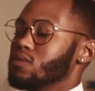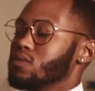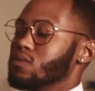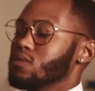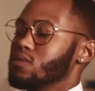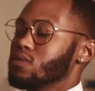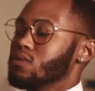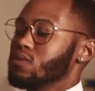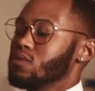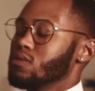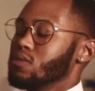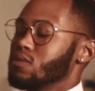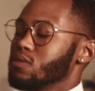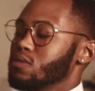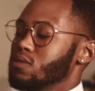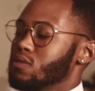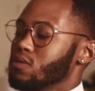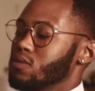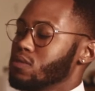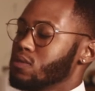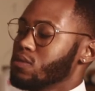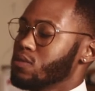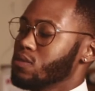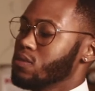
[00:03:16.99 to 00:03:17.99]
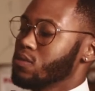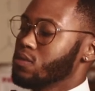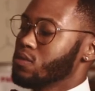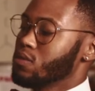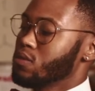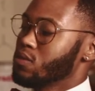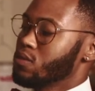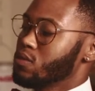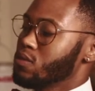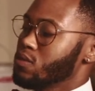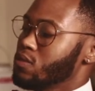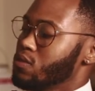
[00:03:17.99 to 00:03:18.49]

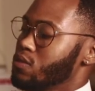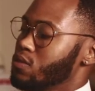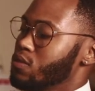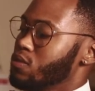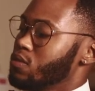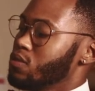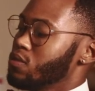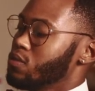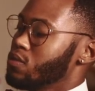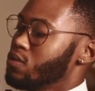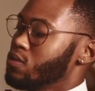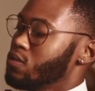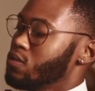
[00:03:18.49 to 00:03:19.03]
No words are spoken by the person on screen.